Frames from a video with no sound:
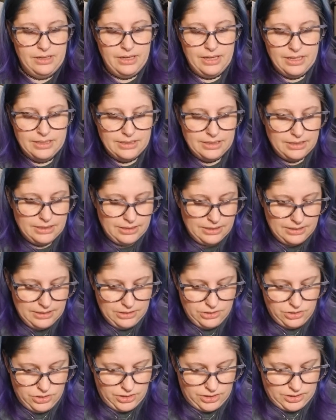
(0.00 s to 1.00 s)
It says it's
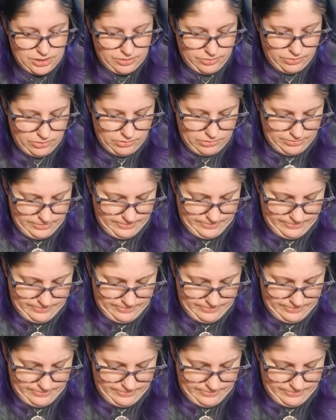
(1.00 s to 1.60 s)
adjustable.